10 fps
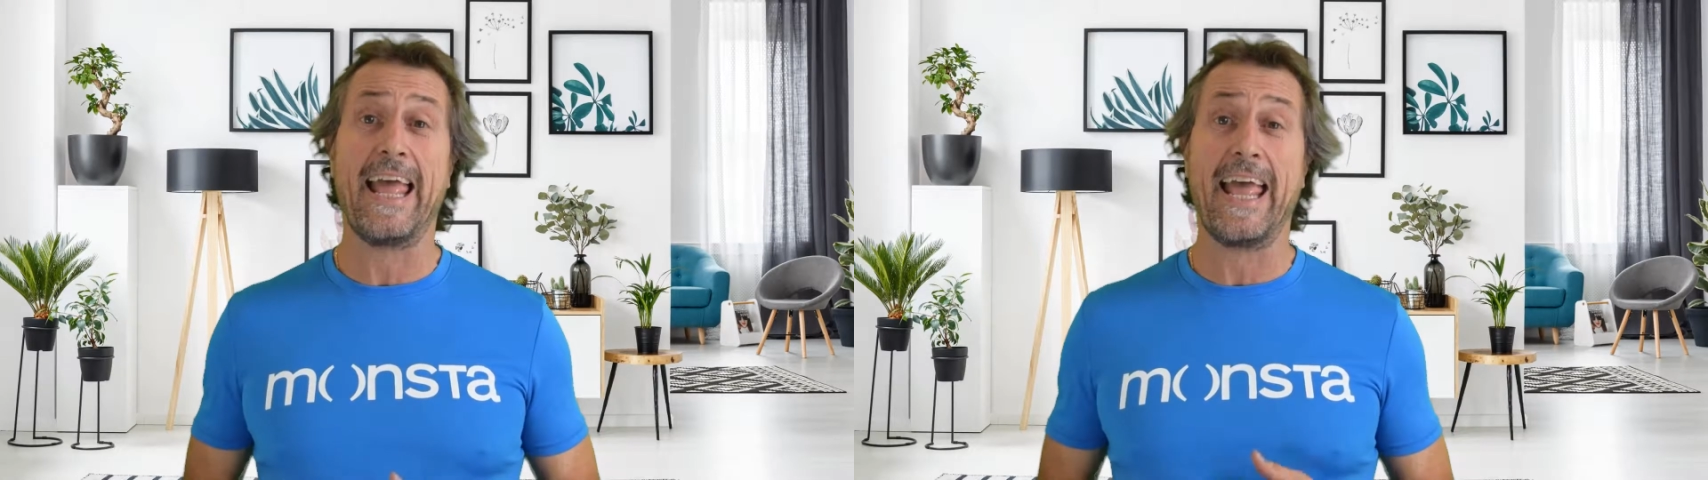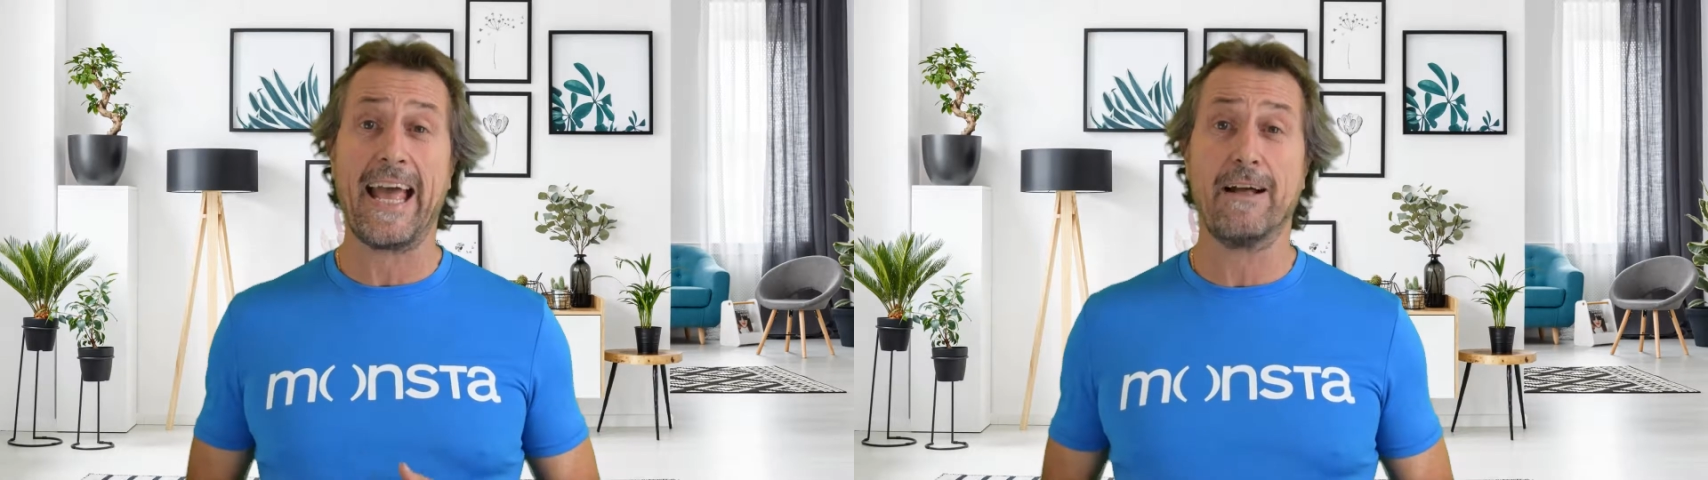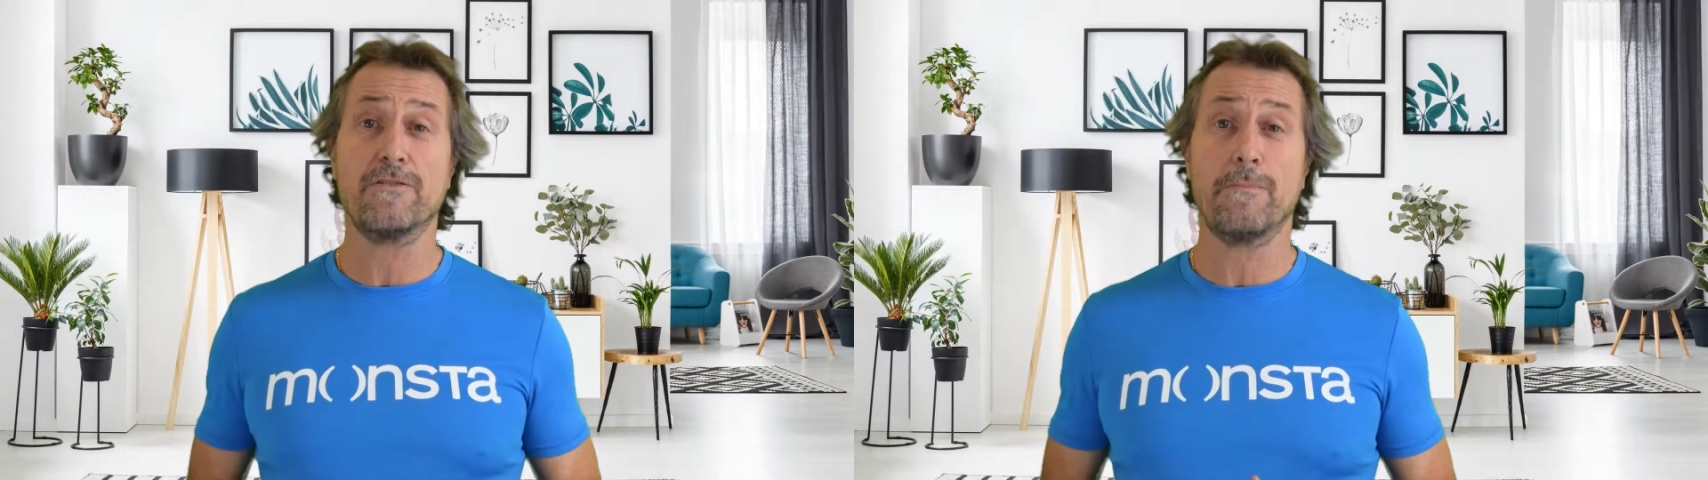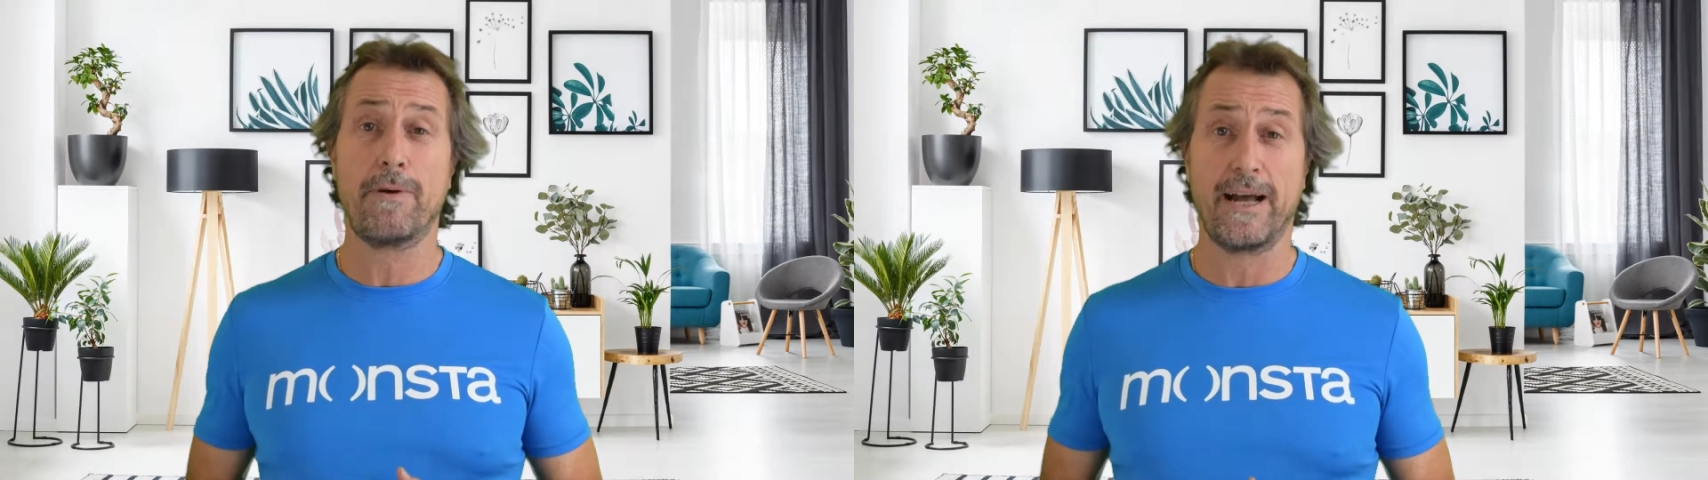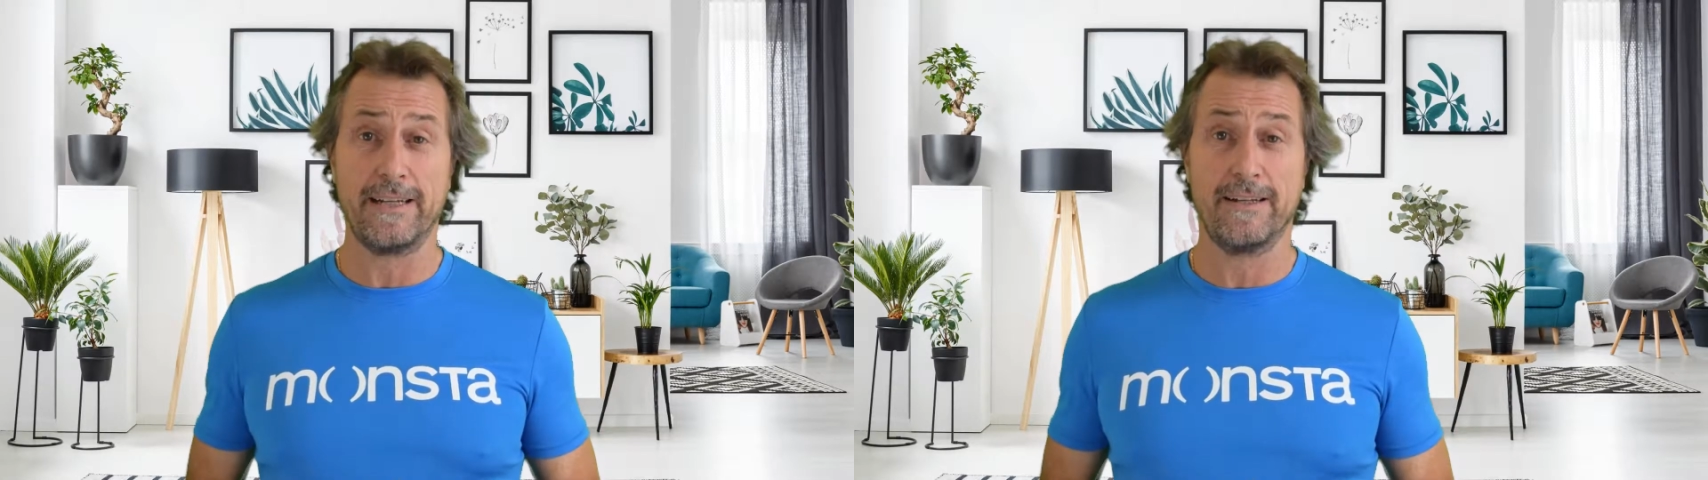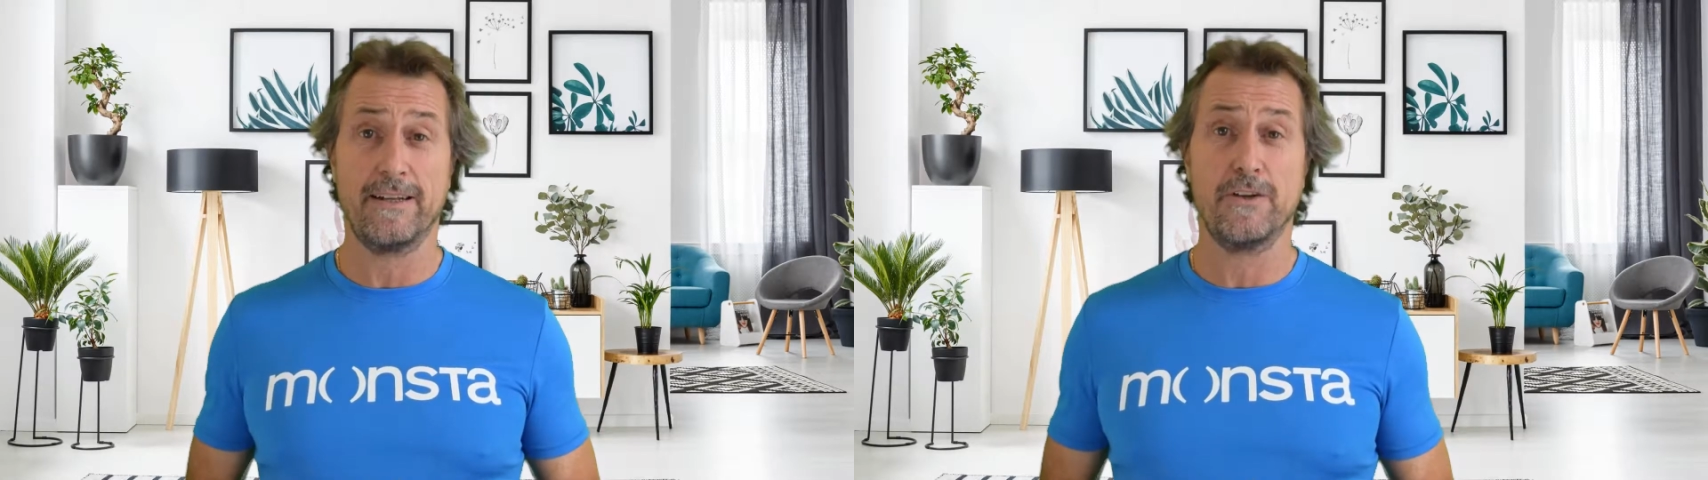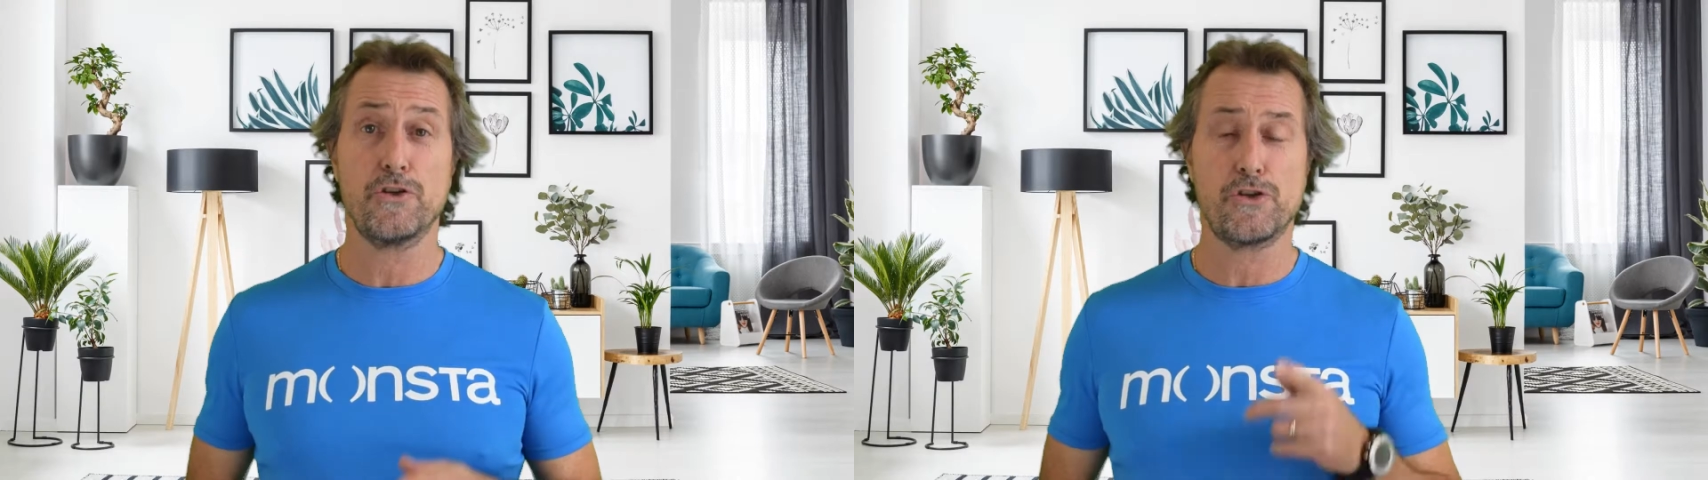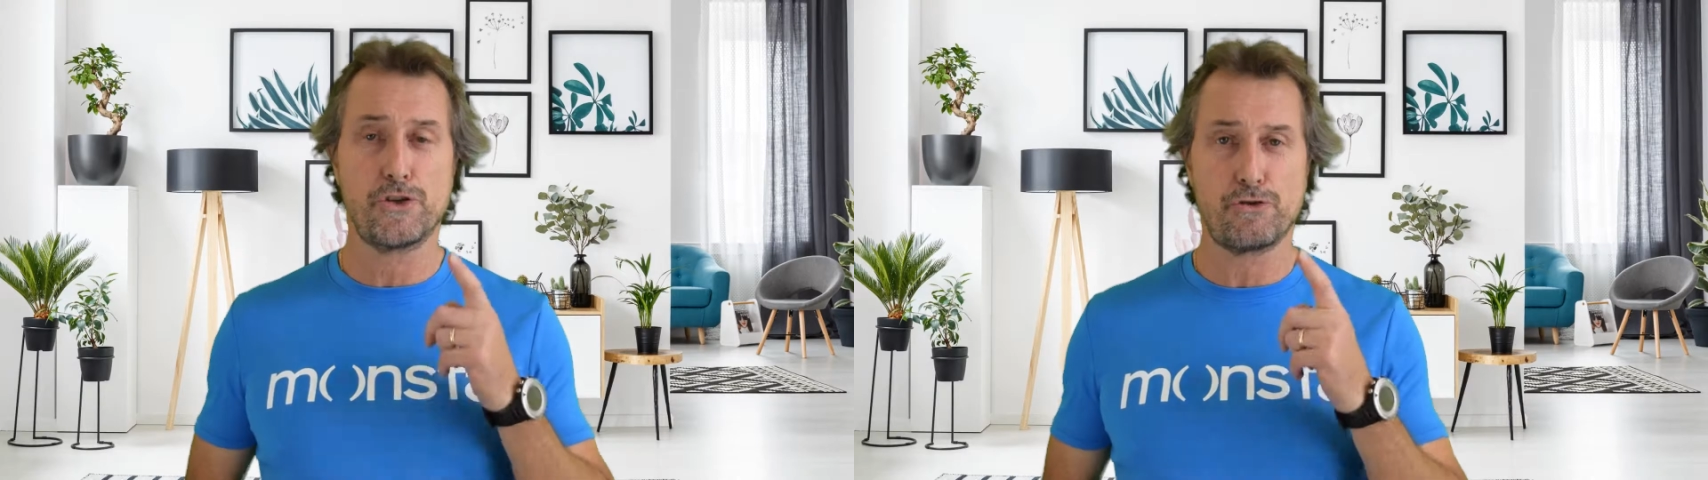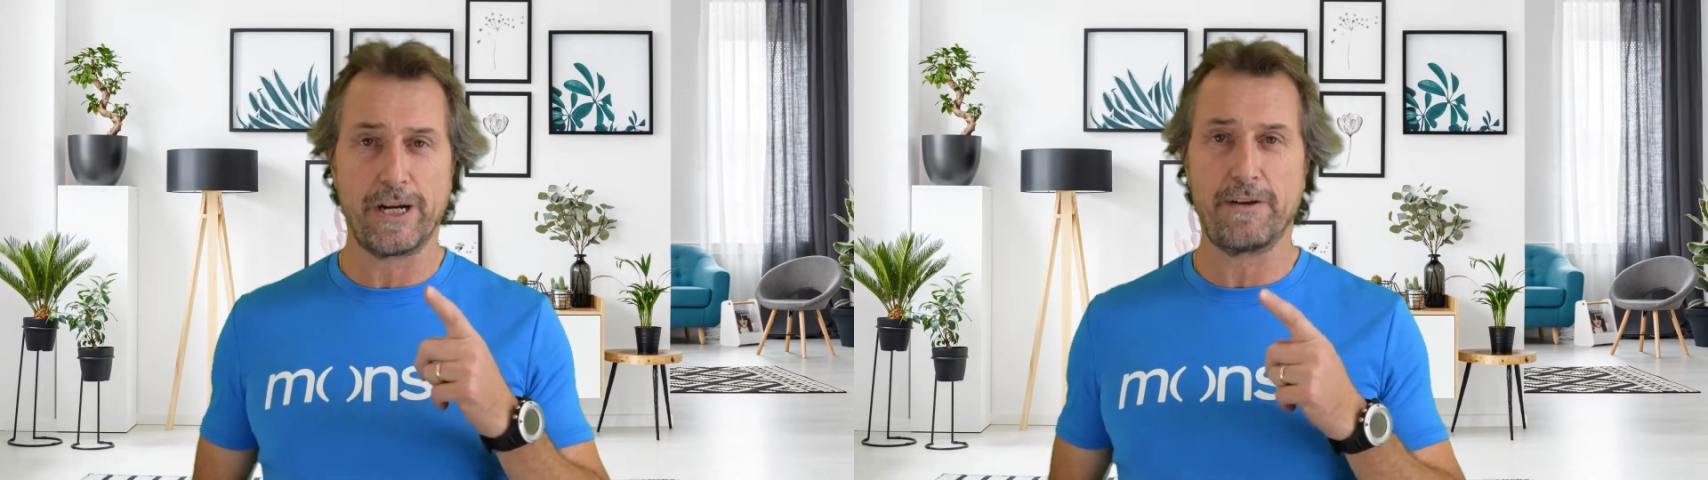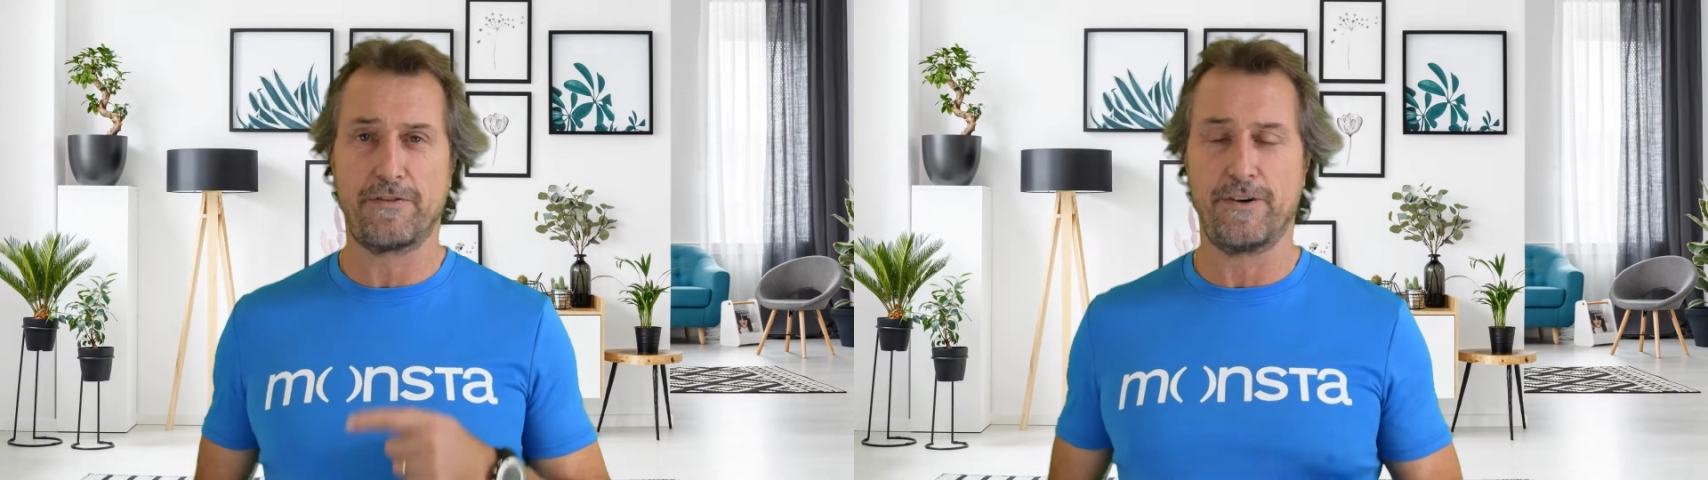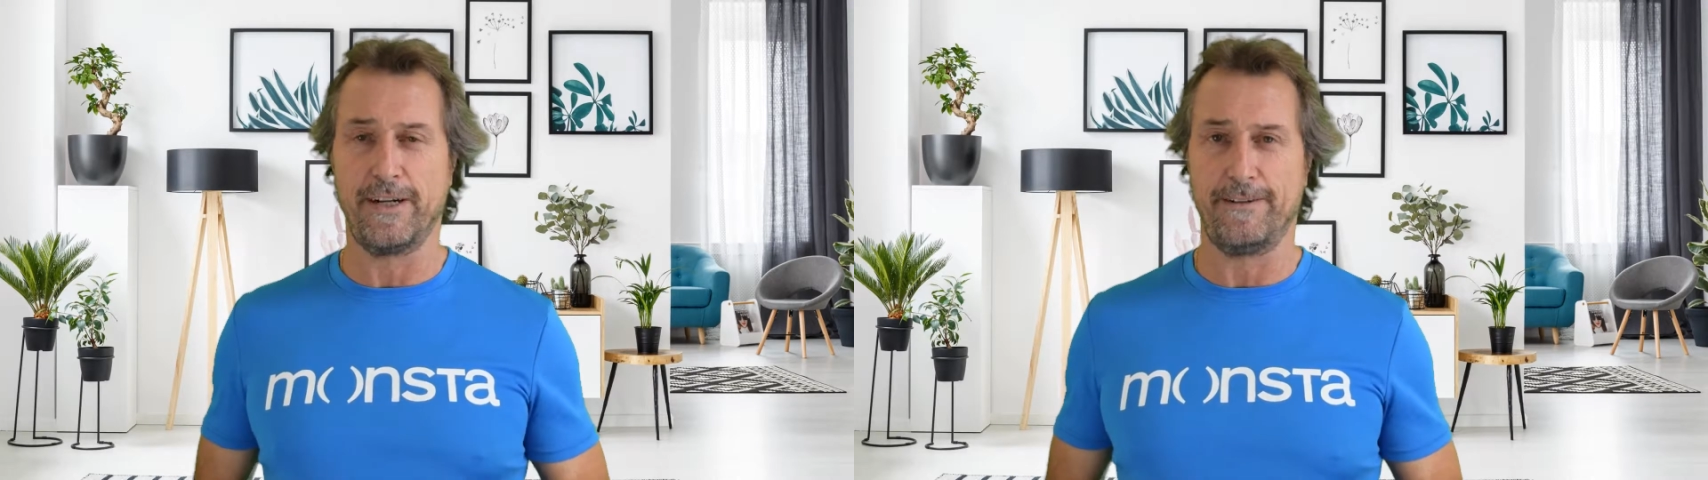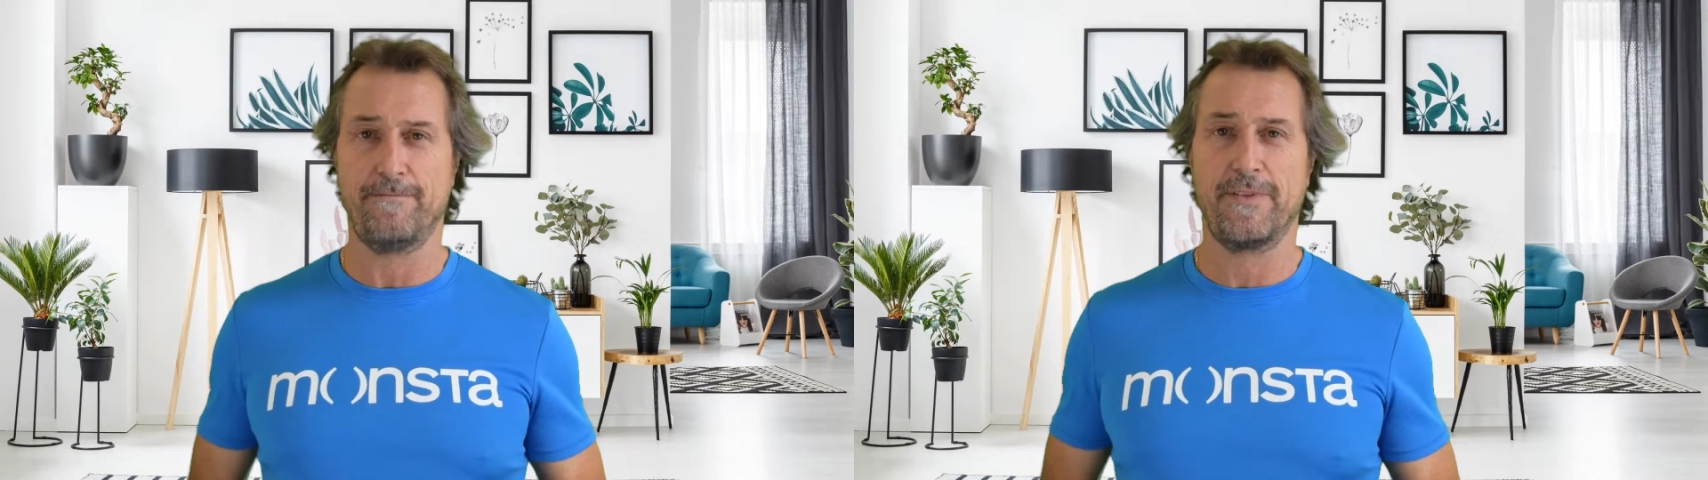how to paint streak free.